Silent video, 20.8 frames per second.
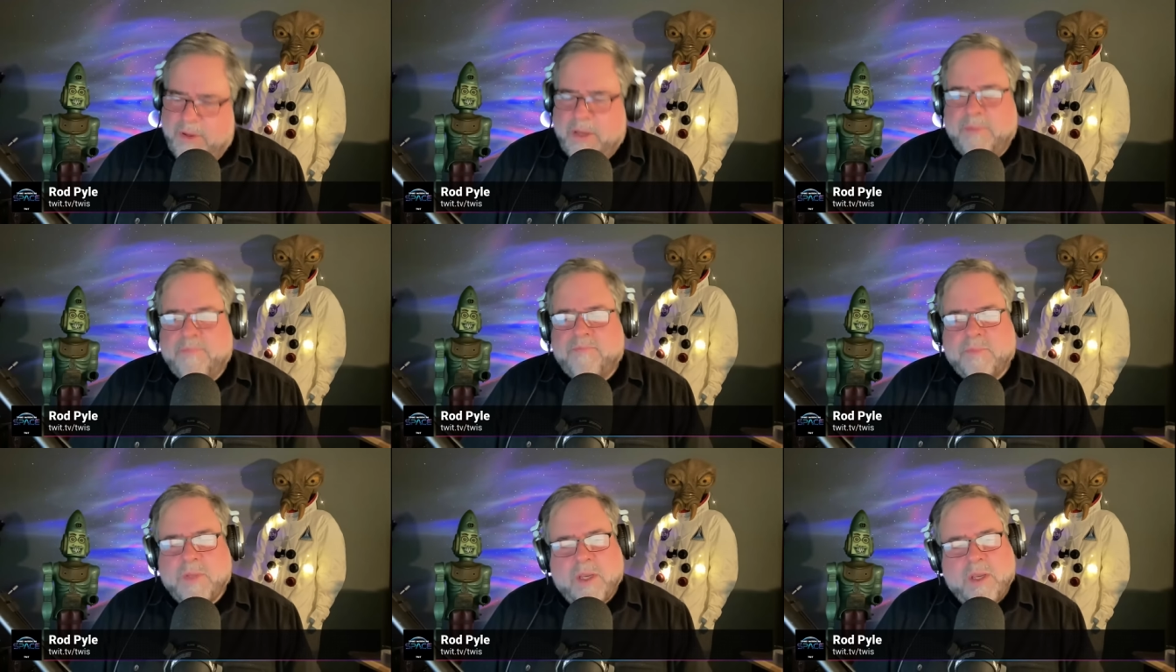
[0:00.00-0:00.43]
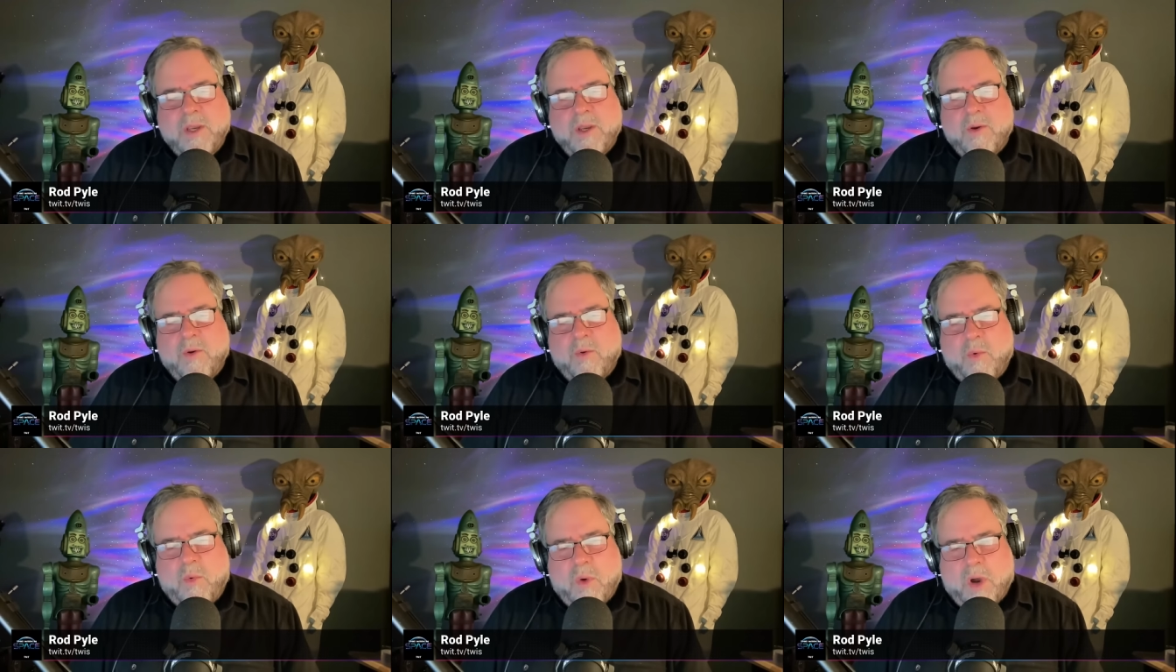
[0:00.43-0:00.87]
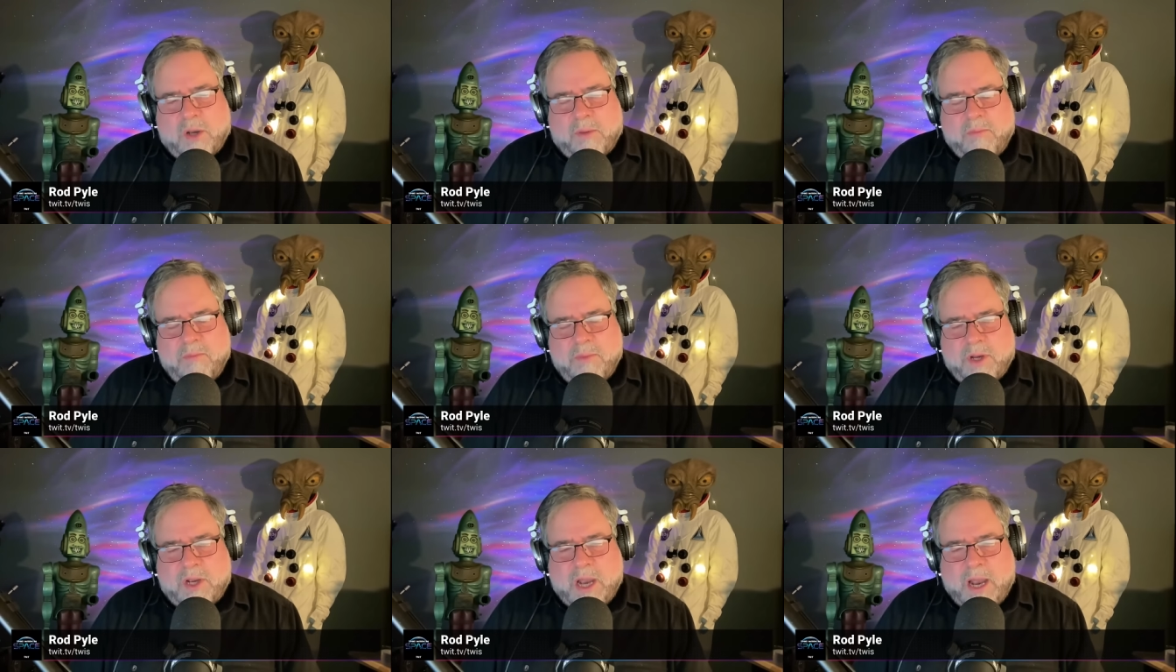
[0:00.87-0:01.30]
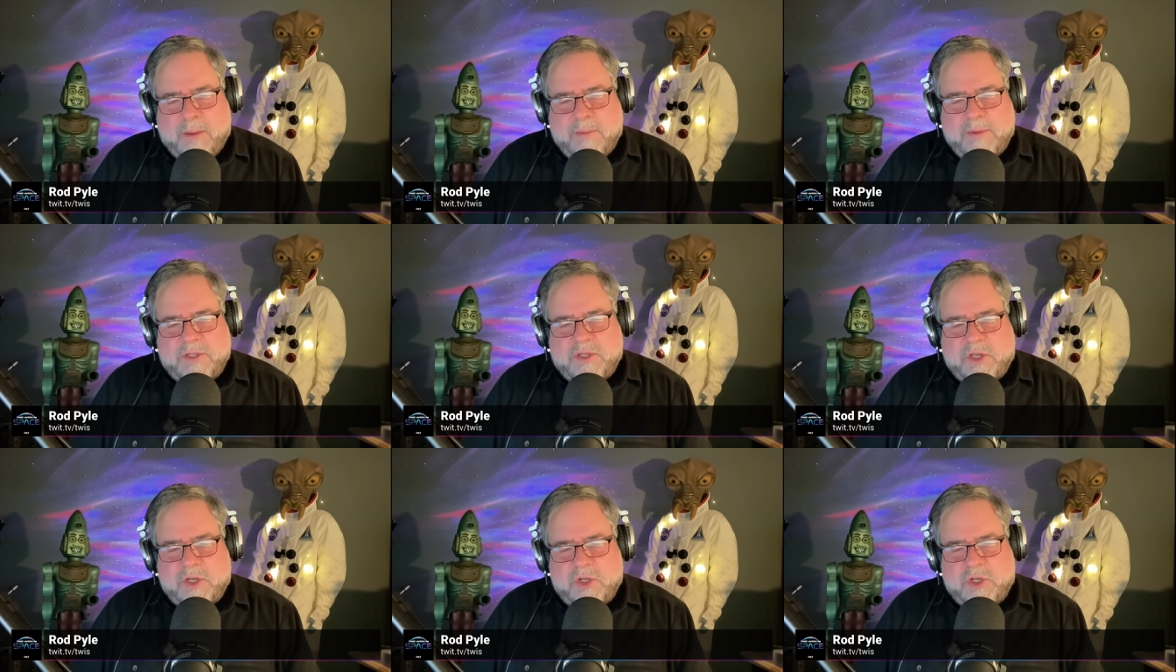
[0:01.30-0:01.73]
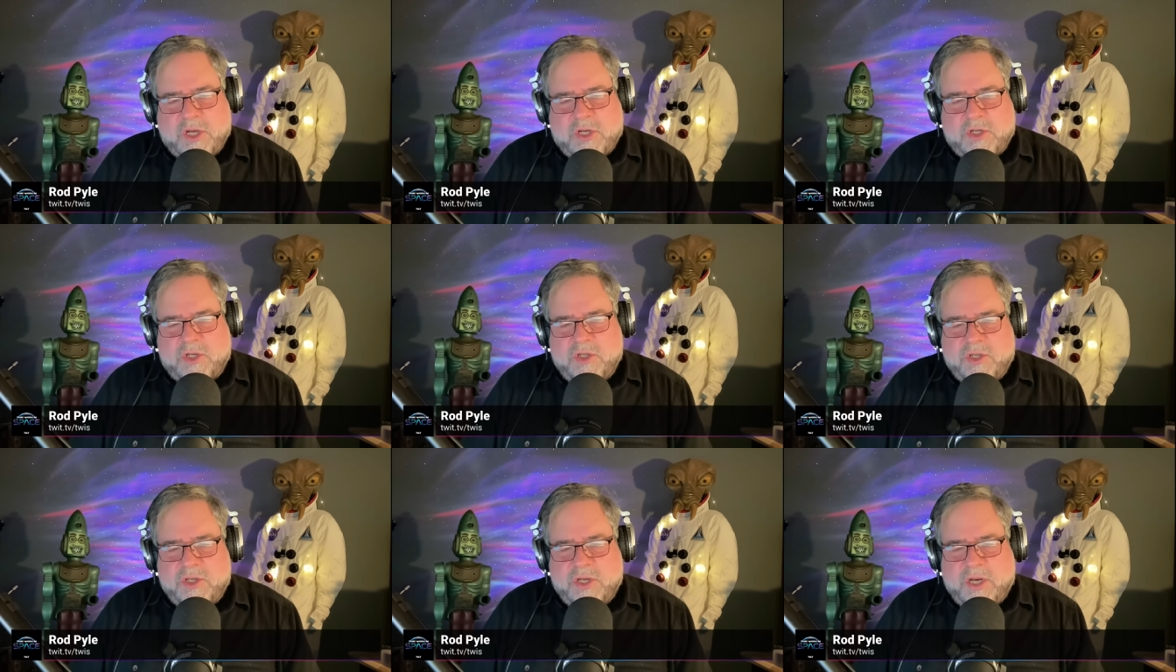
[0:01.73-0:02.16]
We welcome your comments,
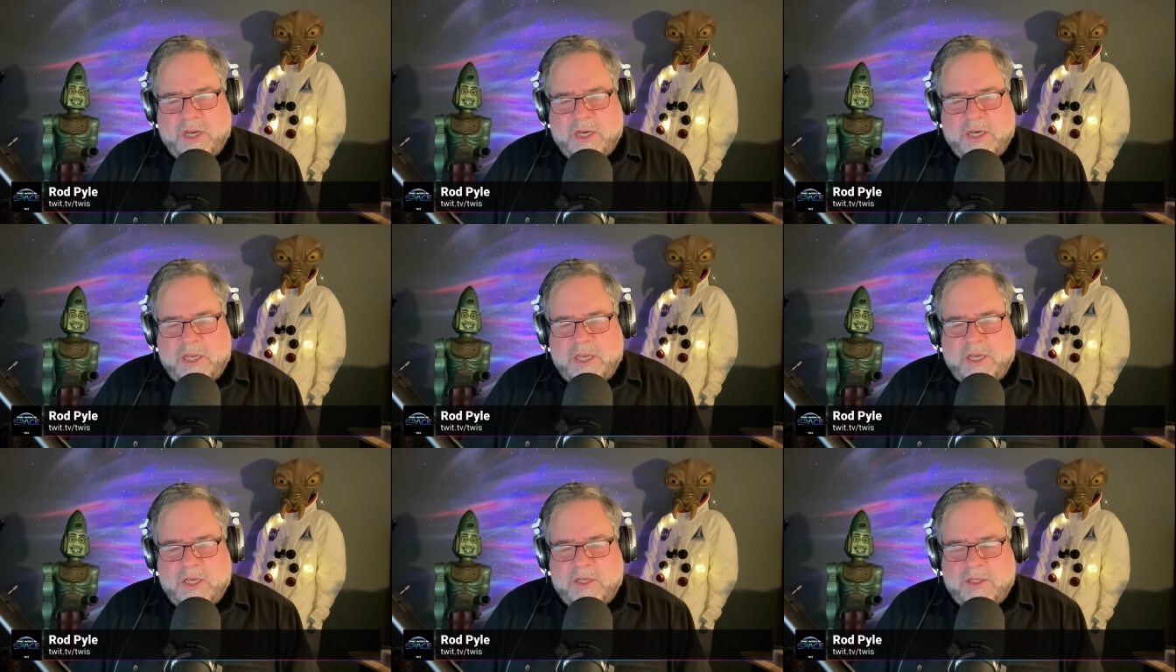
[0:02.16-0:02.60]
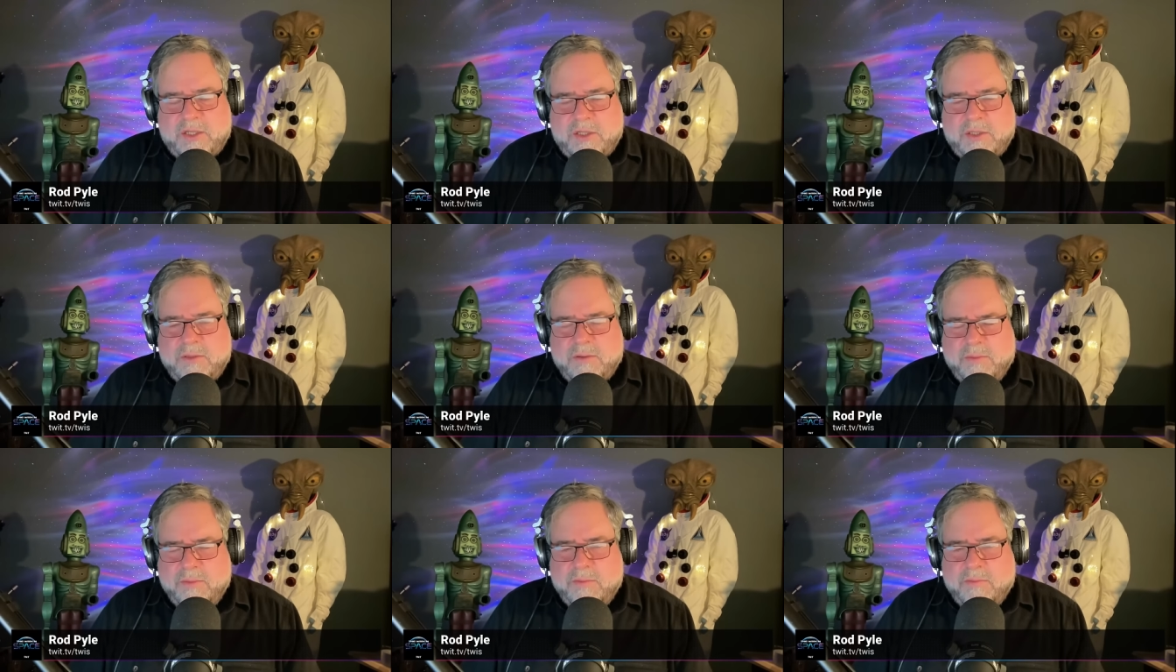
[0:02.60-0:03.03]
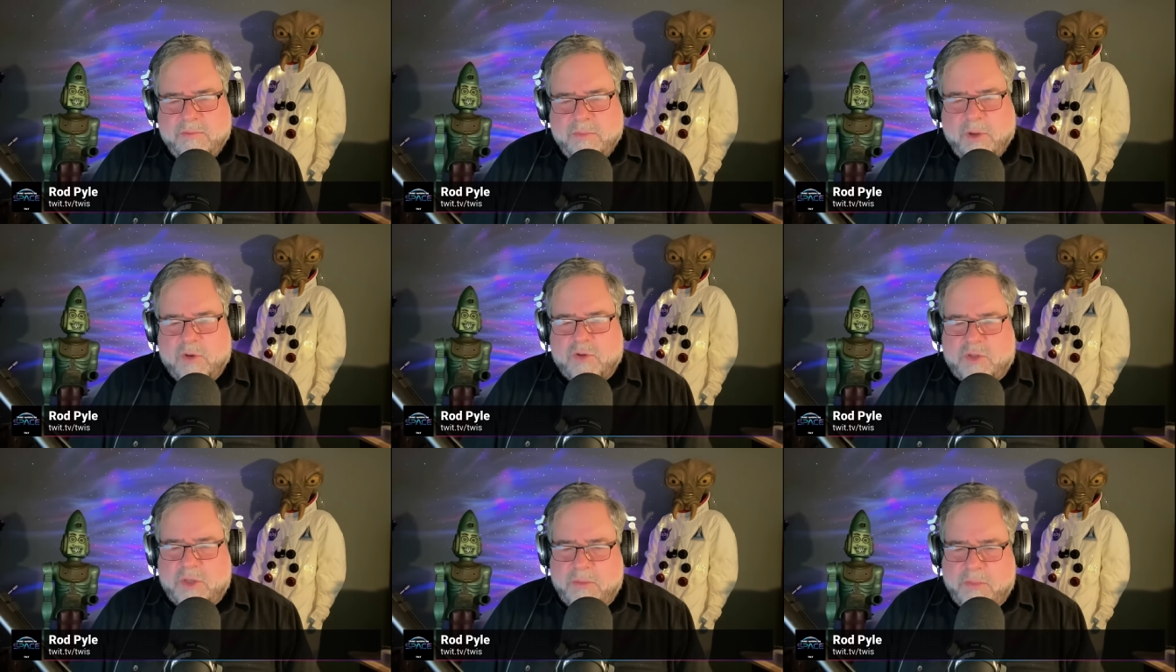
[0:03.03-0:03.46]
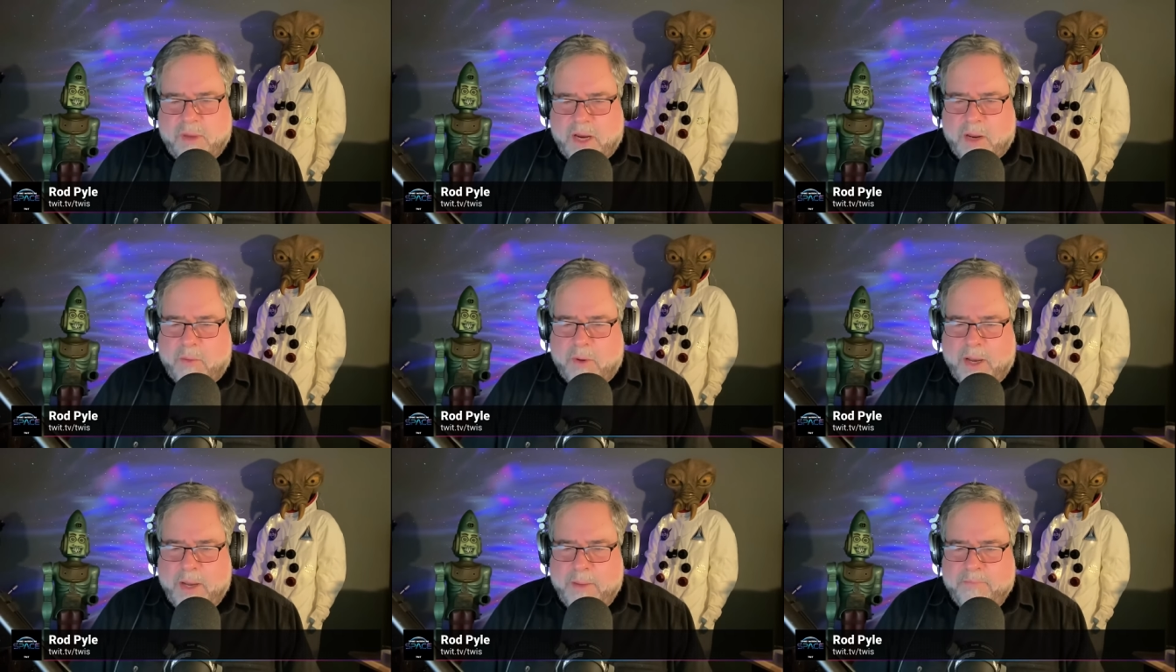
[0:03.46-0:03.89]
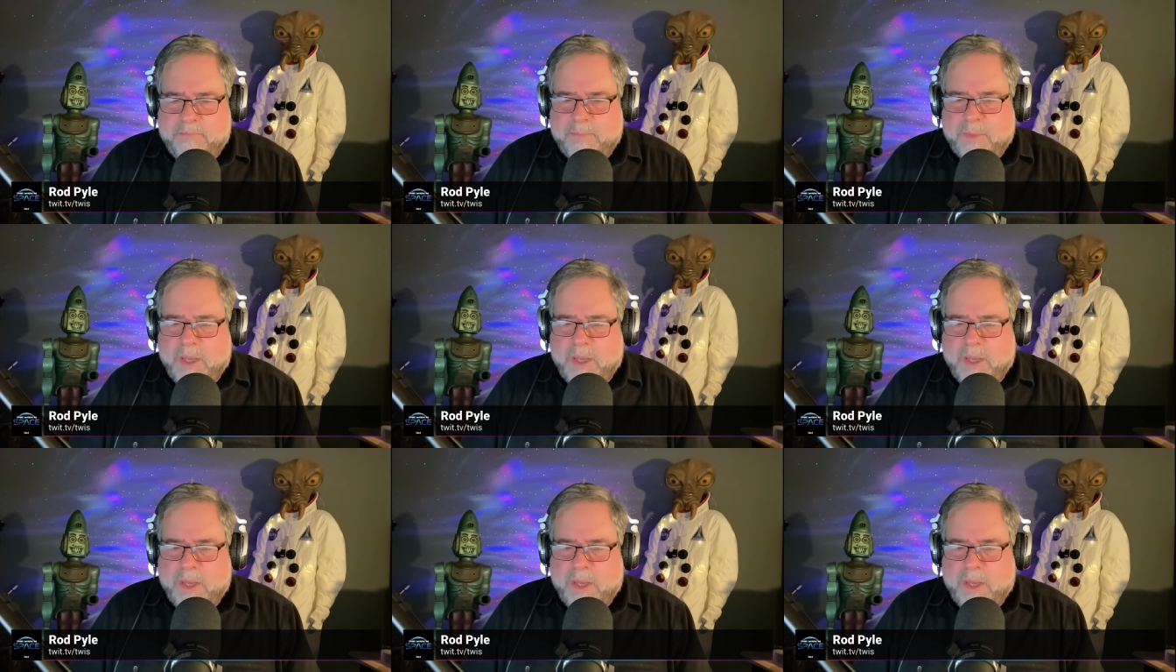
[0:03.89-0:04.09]
suggestions, and ideas, most of them anyway.